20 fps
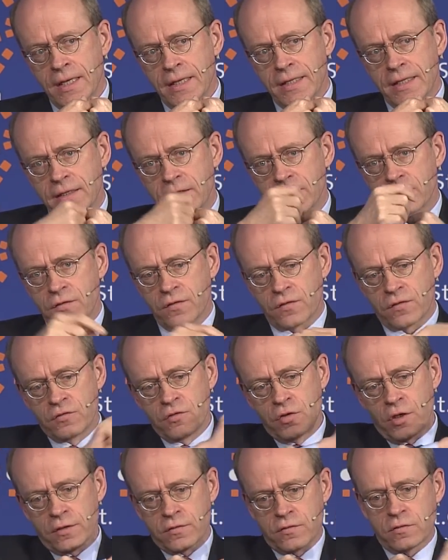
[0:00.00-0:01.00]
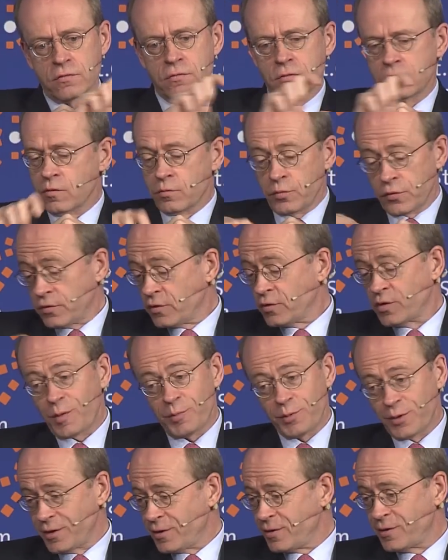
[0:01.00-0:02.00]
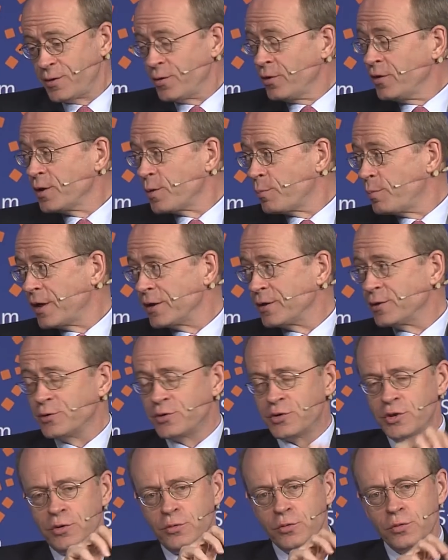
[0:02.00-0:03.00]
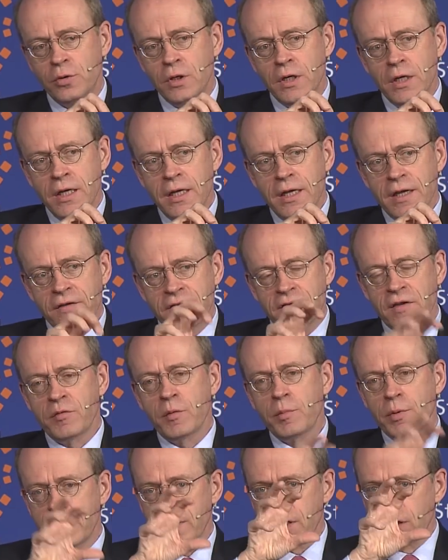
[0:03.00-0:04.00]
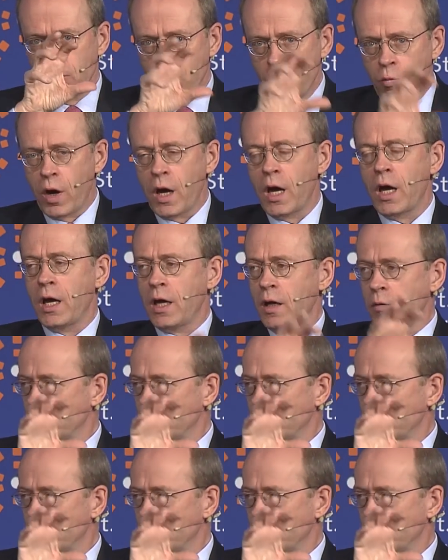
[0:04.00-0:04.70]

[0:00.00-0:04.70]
that it is not, and it was a topic at the earlier panel too, is everybody aware